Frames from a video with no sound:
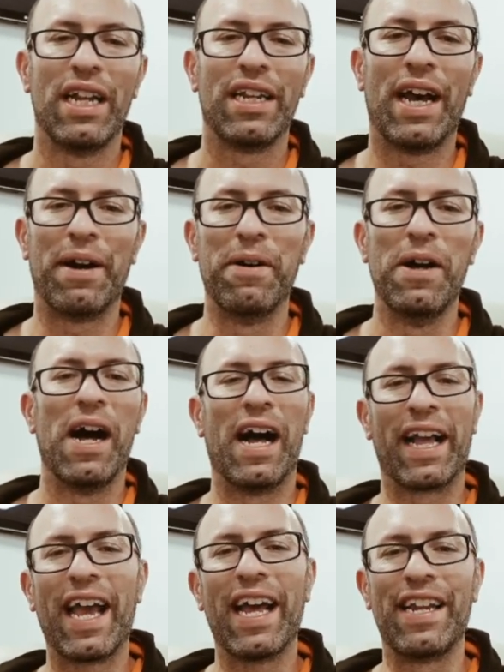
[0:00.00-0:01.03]
Now,
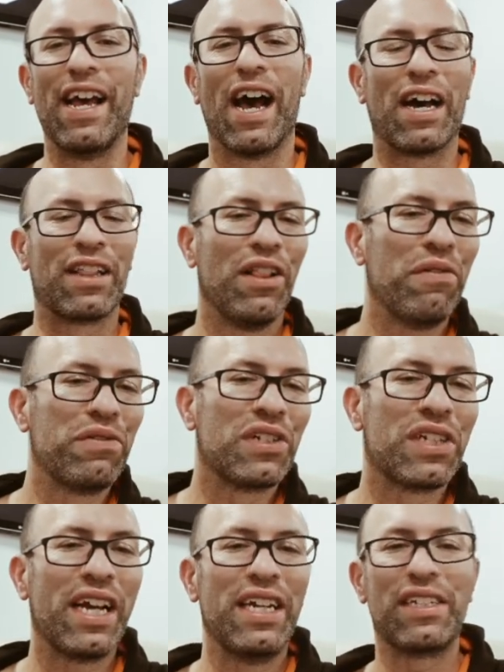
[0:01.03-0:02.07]
again, I'd love to
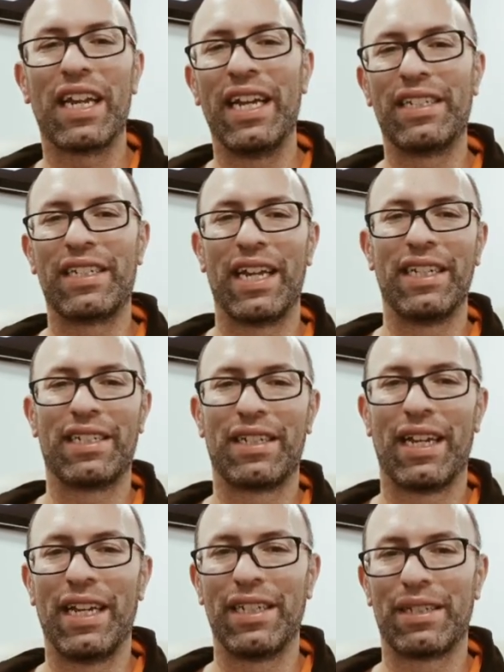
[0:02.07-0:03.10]
say
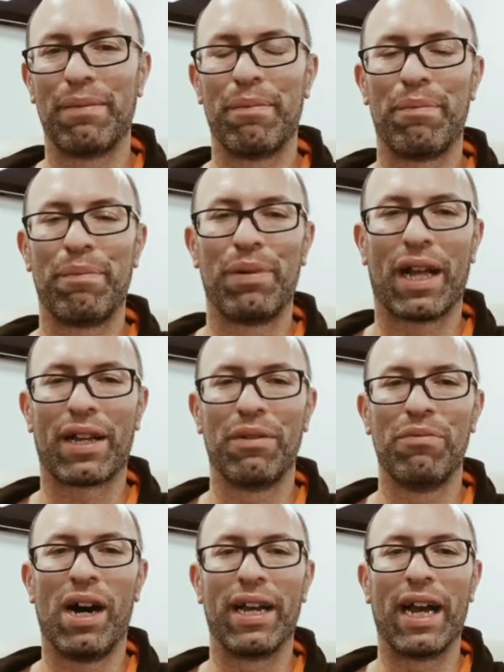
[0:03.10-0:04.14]
it's black and
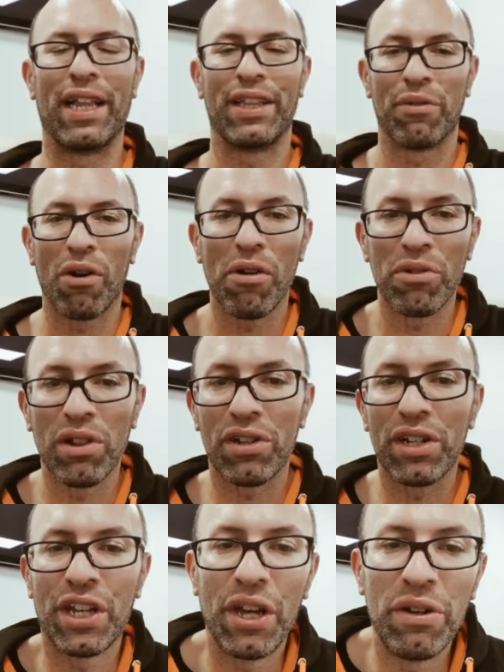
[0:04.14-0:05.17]
white, and there are a lot
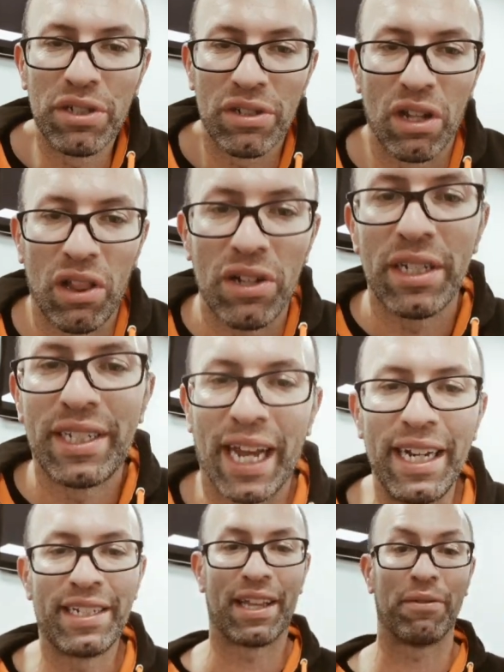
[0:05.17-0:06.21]
of cues. There's a lot of
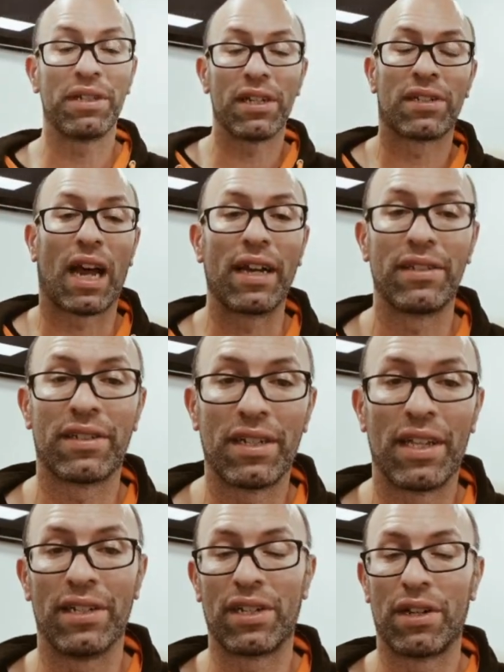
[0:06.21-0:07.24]
data. There is a science to
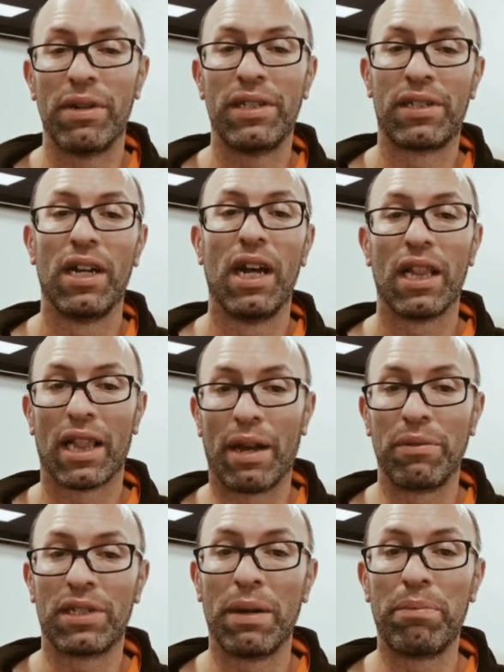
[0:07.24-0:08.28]
this. So there is, like
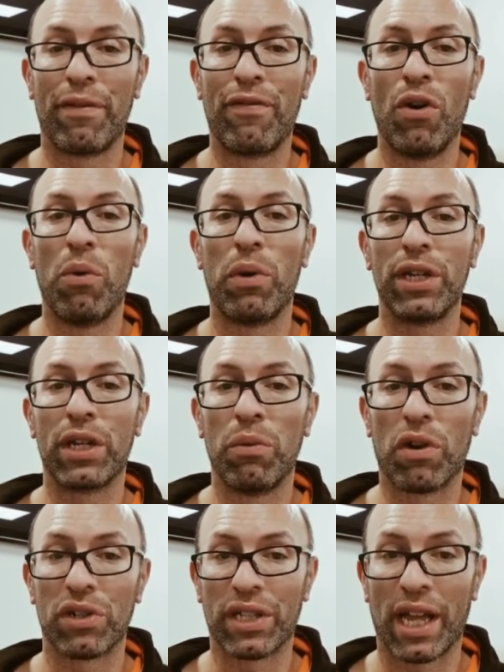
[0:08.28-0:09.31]
we said before, where you can
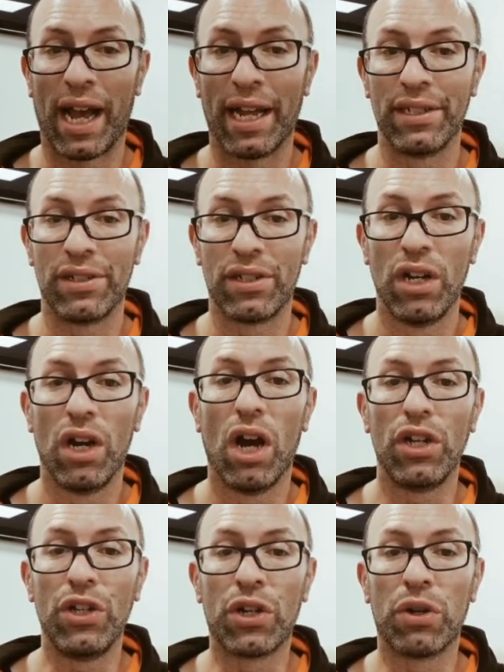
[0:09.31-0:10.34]
watch the hands,
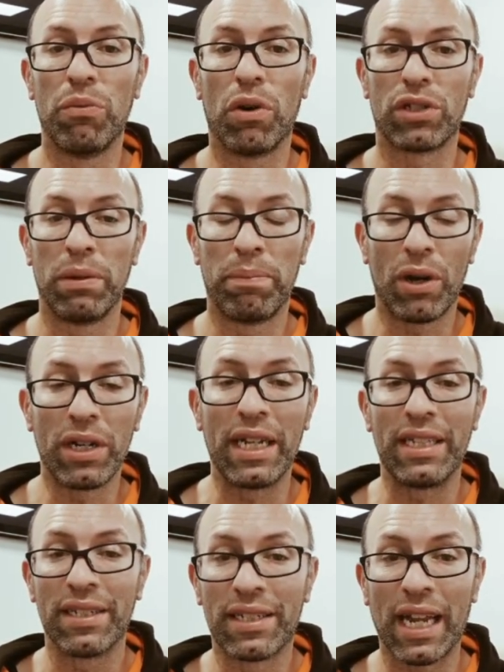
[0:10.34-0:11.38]
you can watch the body,
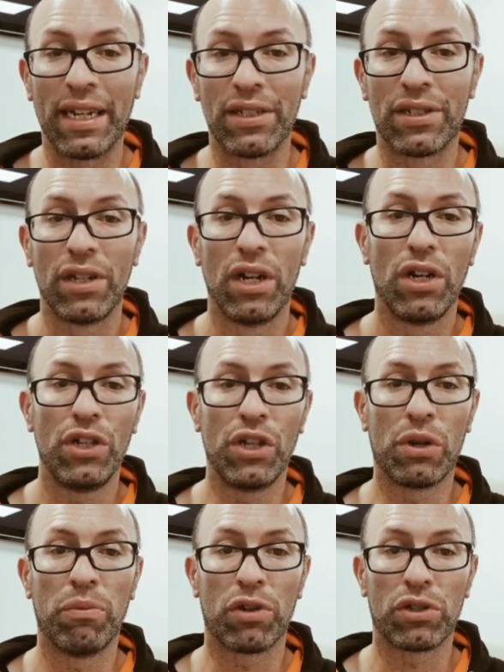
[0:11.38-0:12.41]
the stance, you
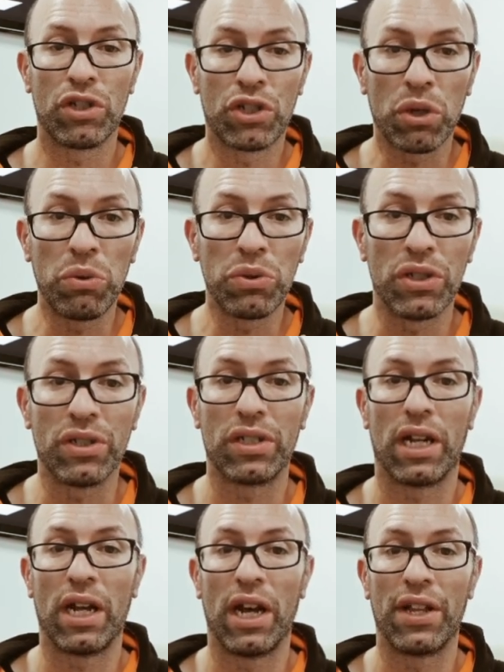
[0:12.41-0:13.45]
can watch the shoulders,
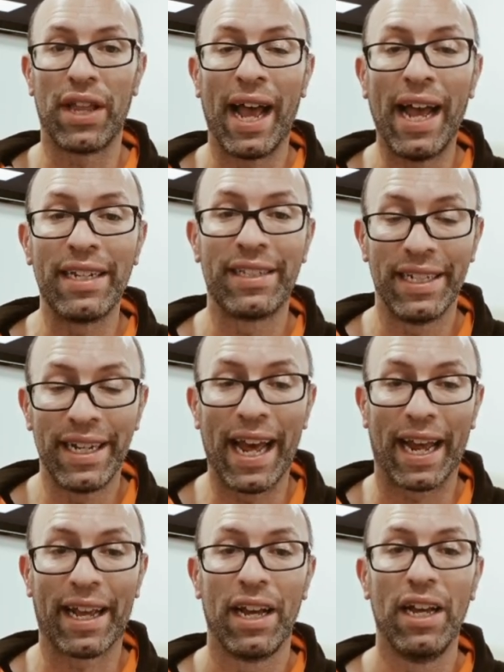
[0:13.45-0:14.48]
the head, the
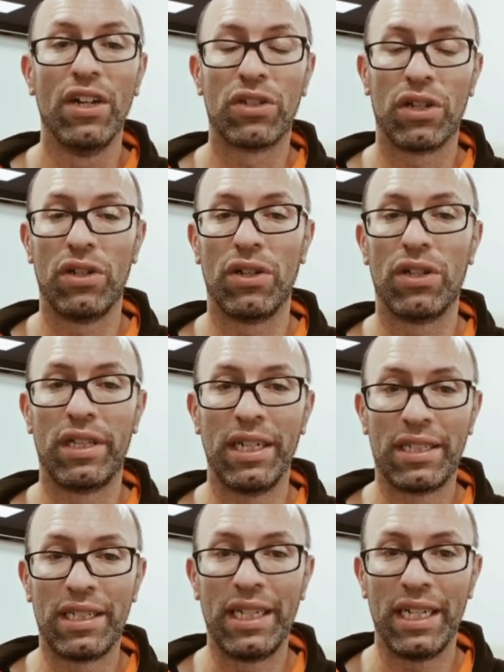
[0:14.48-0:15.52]
neck. So
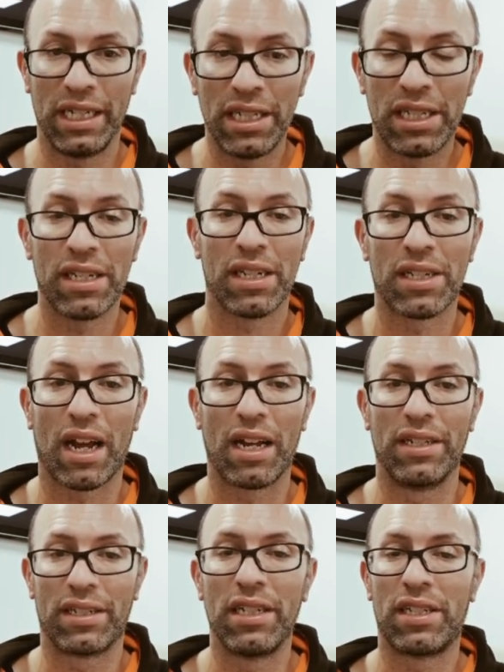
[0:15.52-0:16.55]
this is a
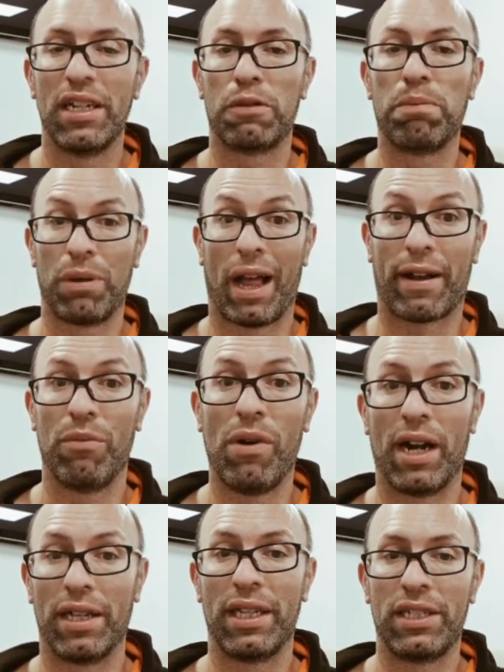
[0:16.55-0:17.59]
science. This is black and
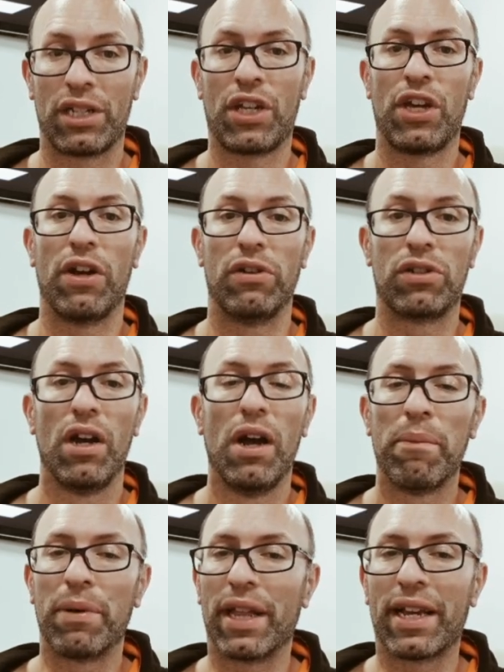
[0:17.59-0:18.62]
white. These are cues,
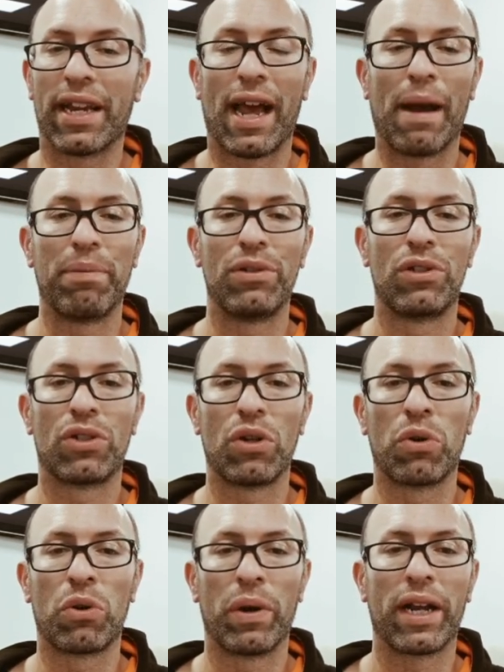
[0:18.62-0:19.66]
but they can happen so
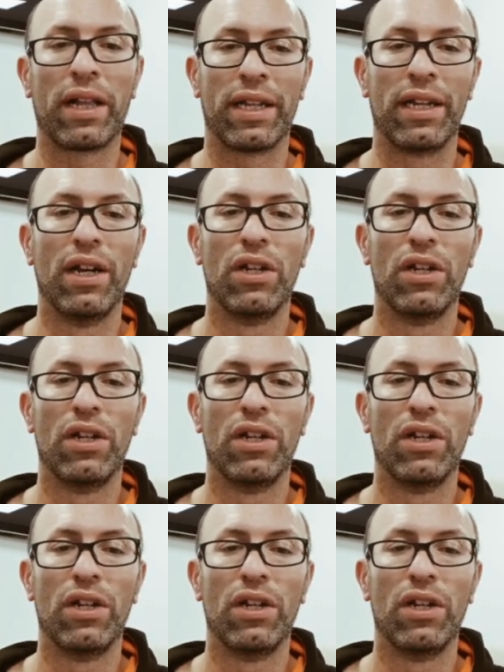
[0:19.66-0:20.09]
quickly.